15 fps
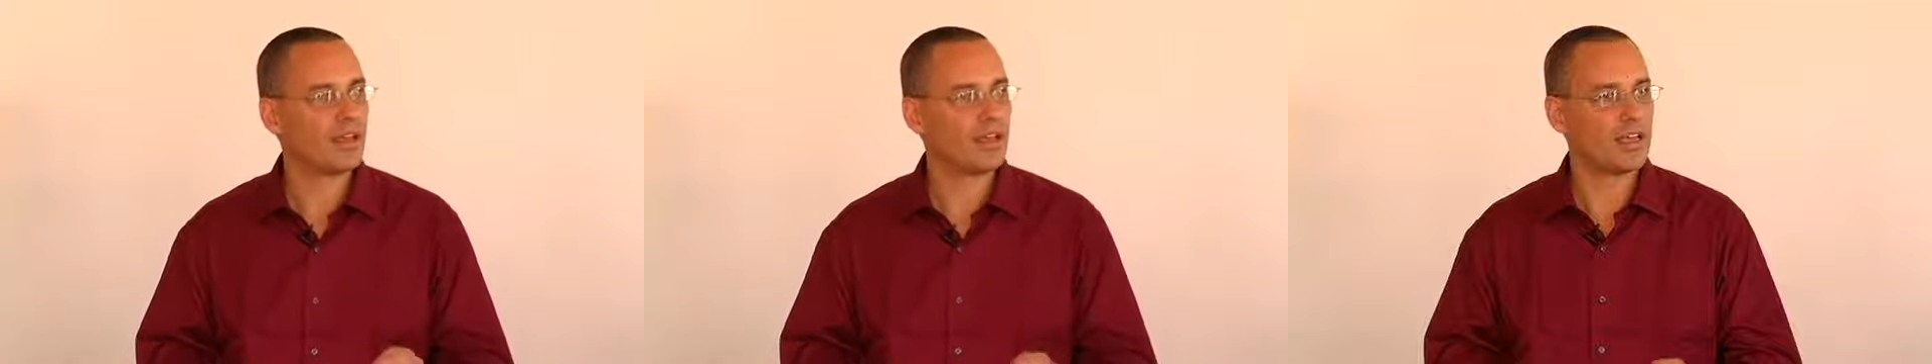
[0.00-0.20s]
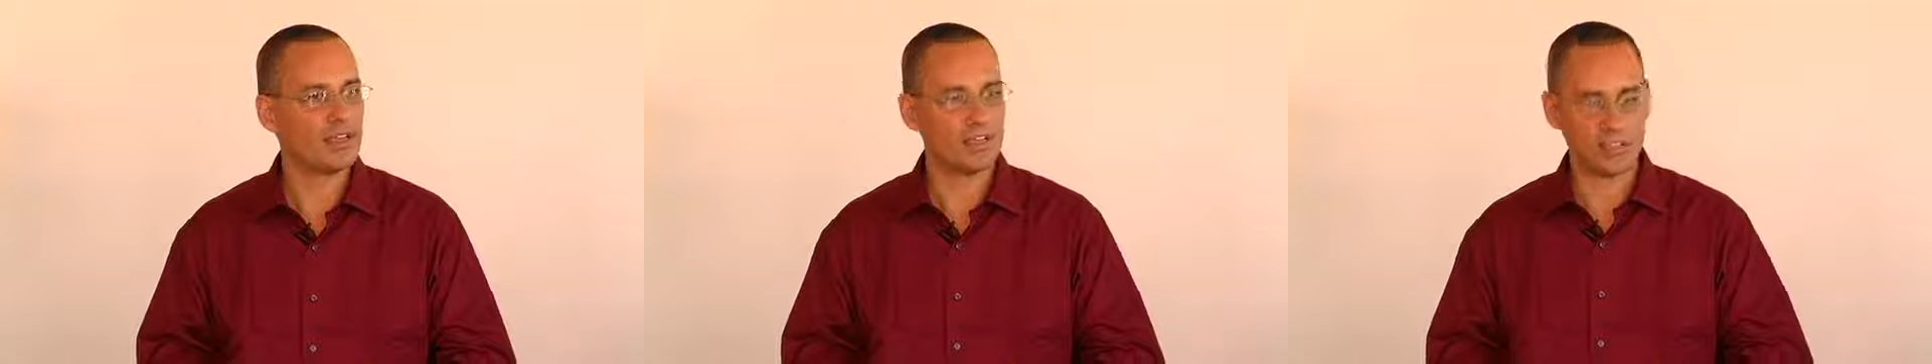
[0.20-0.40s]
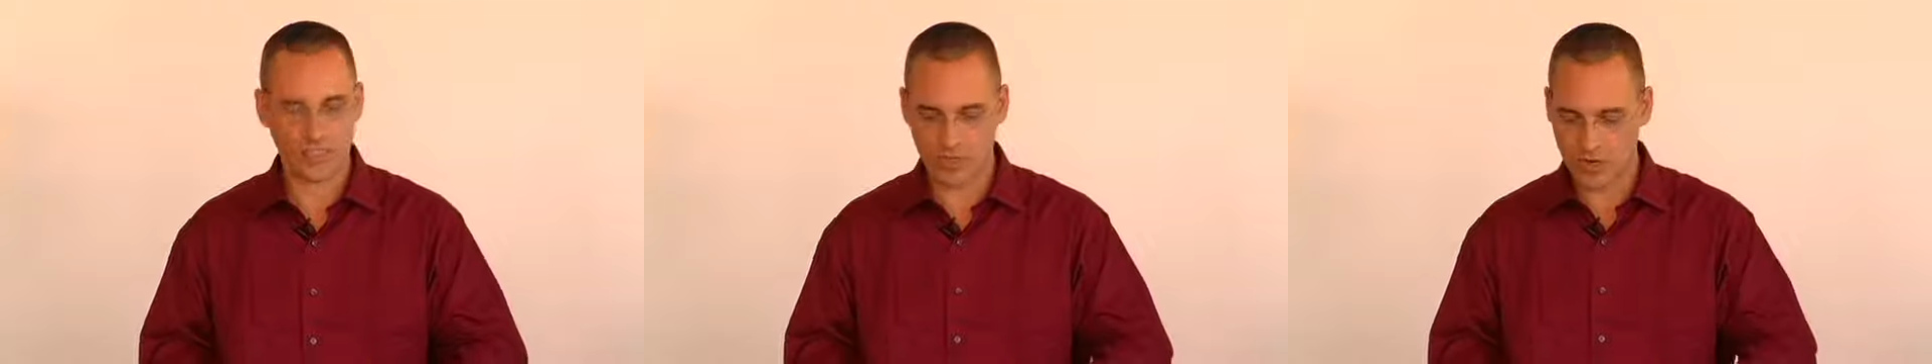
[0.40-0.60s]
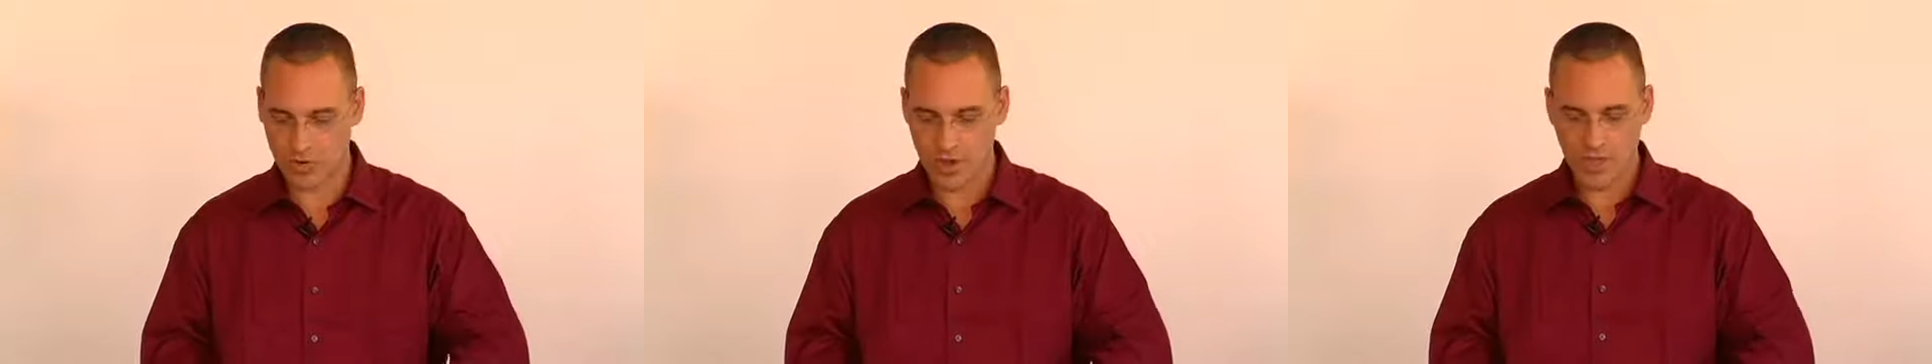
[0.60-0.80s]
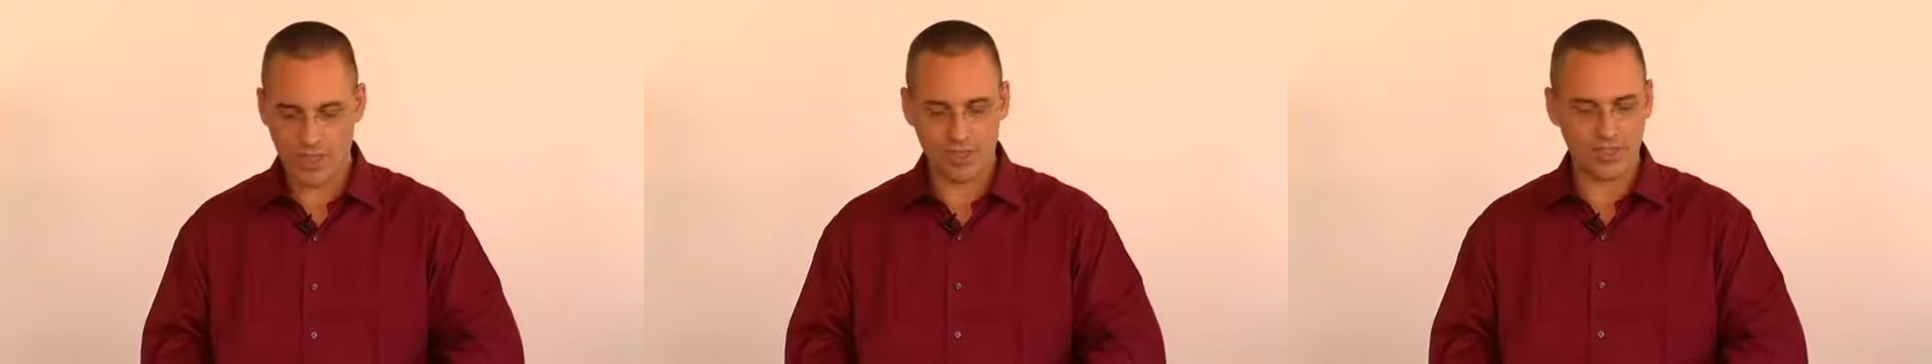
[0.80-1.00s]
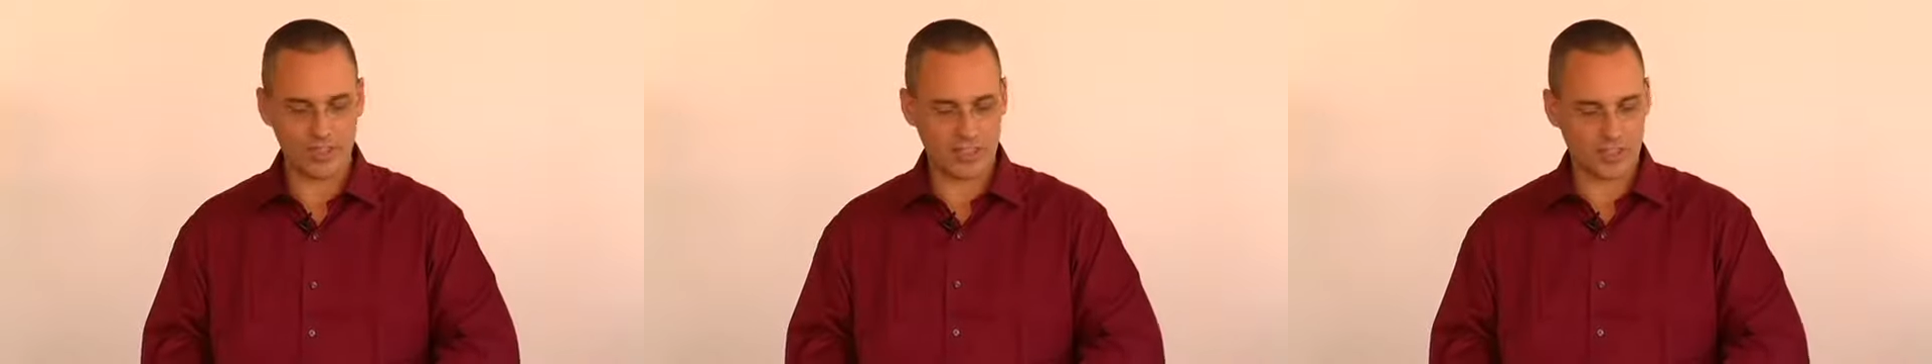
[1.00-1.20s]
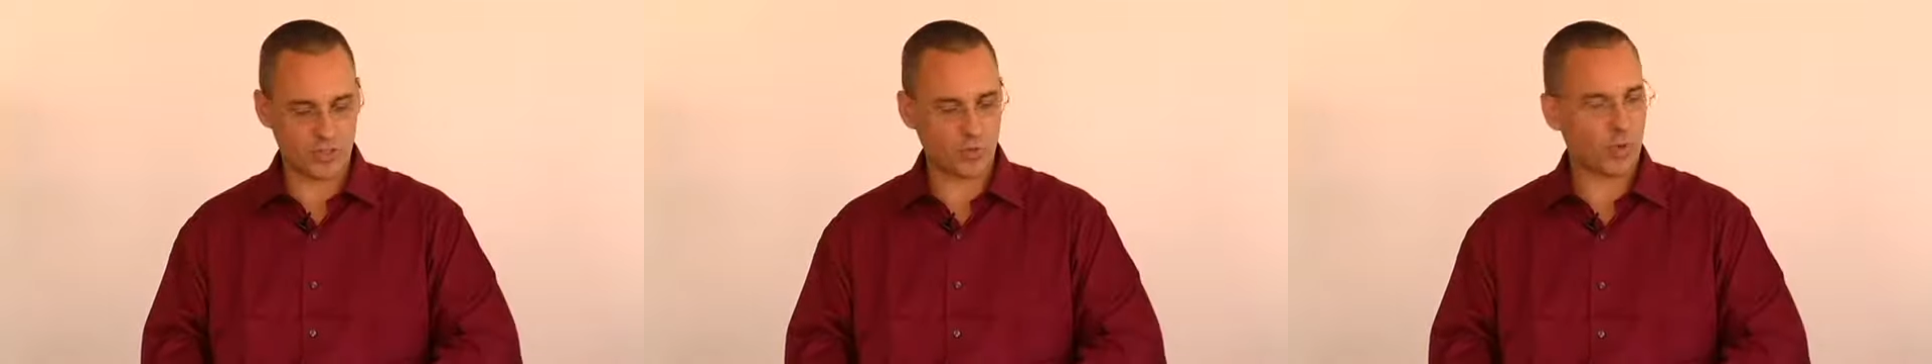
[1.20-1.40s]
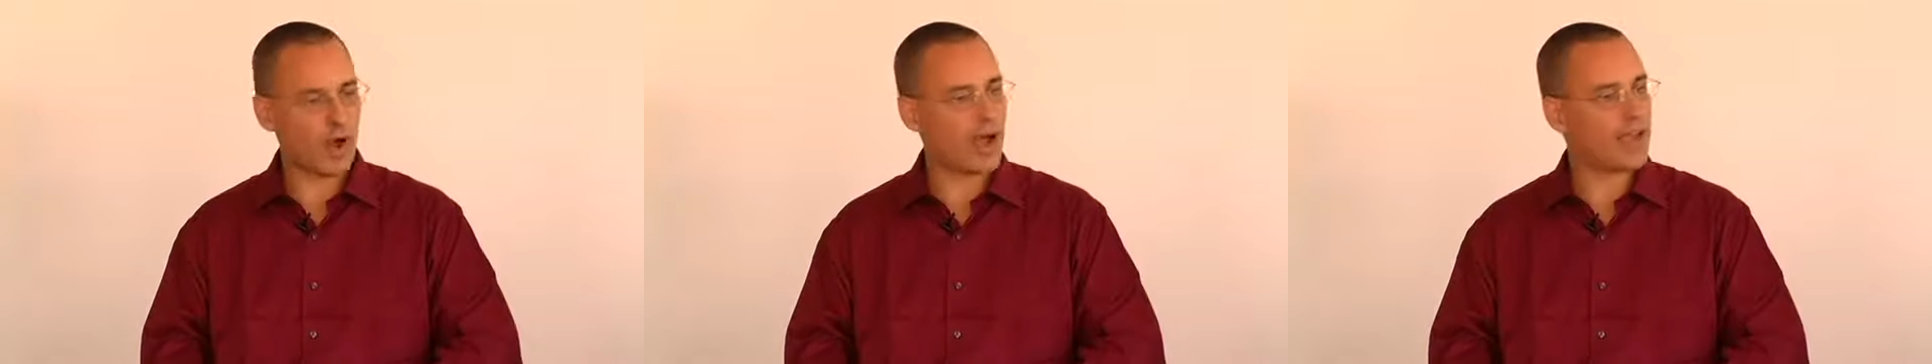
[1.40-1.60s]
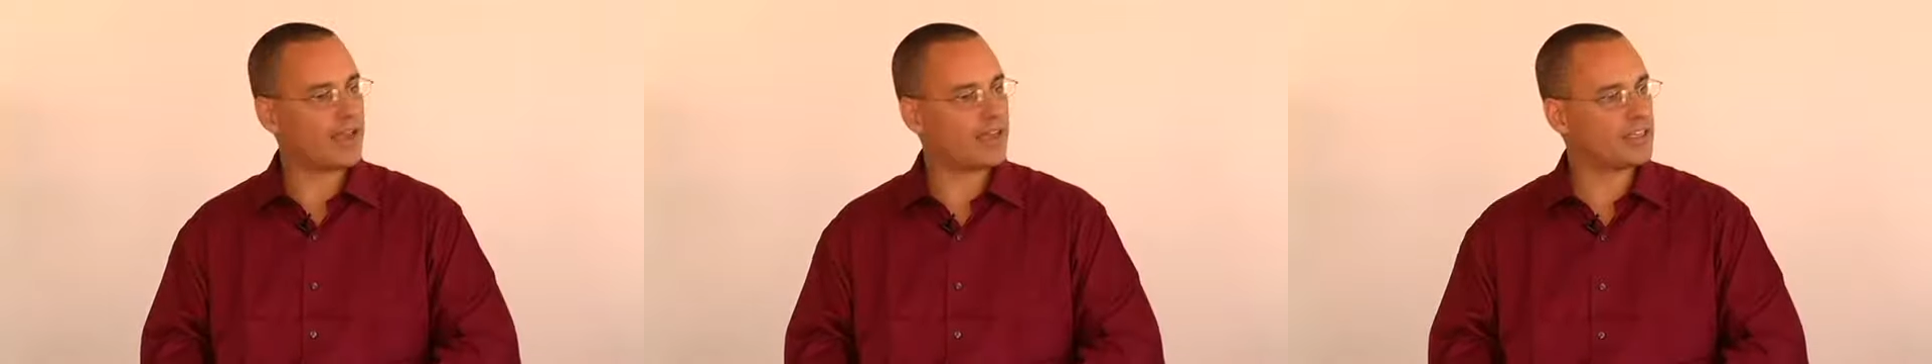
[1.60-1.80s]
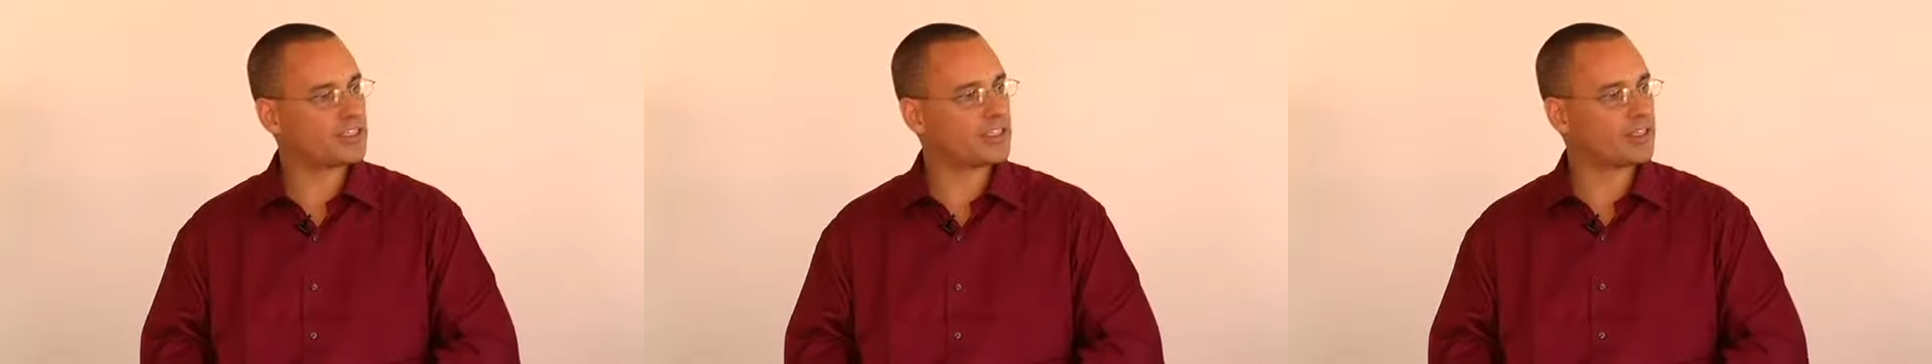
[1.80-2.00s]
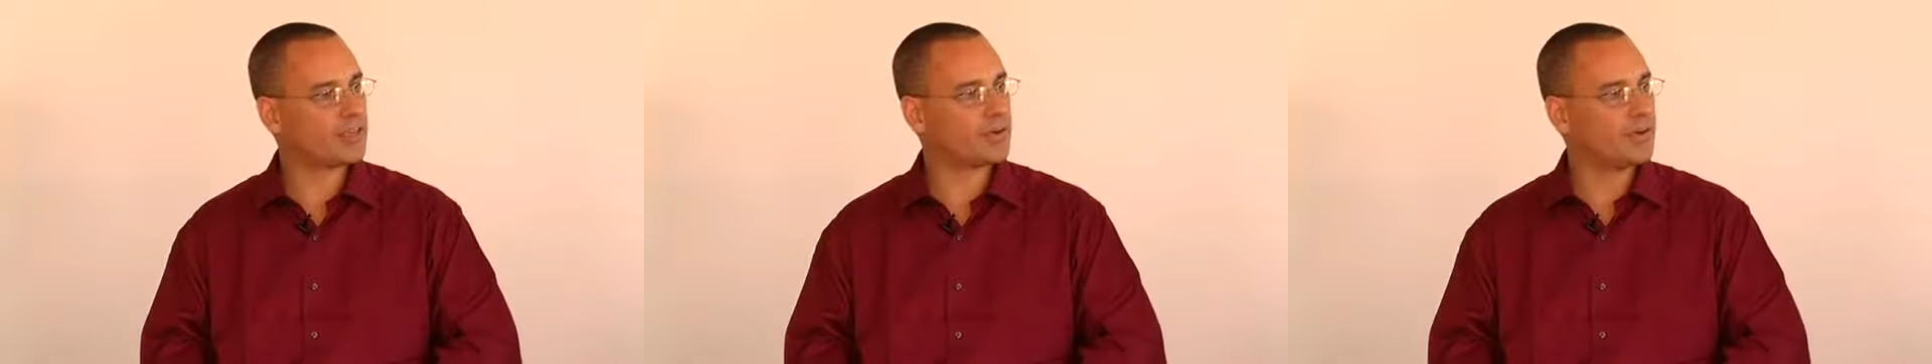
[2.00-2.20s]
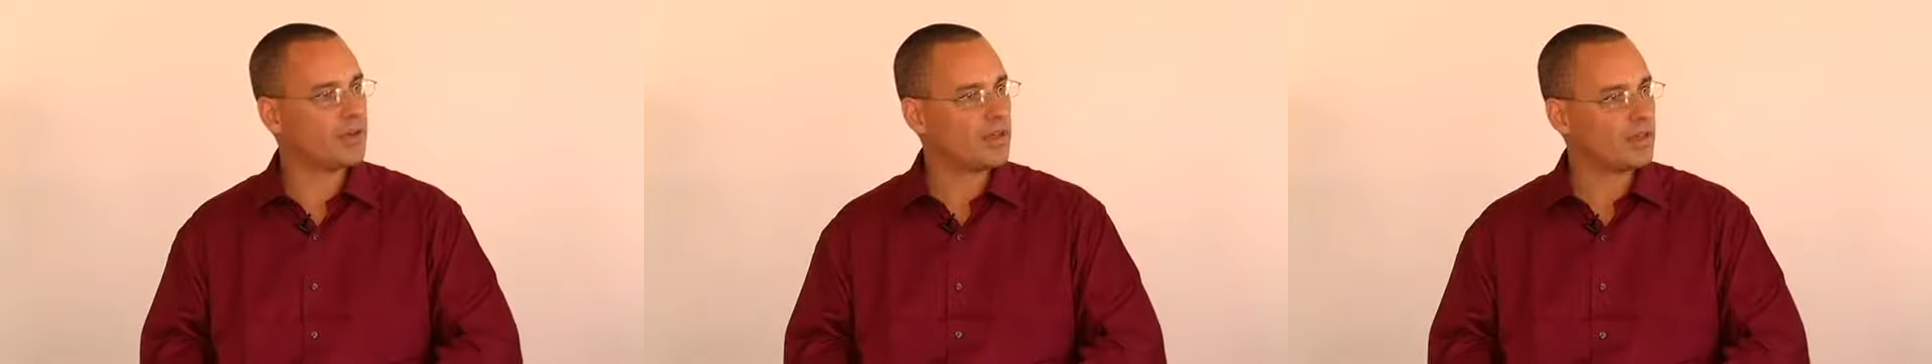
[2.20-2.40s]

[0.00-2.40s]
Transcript: And so this is why initially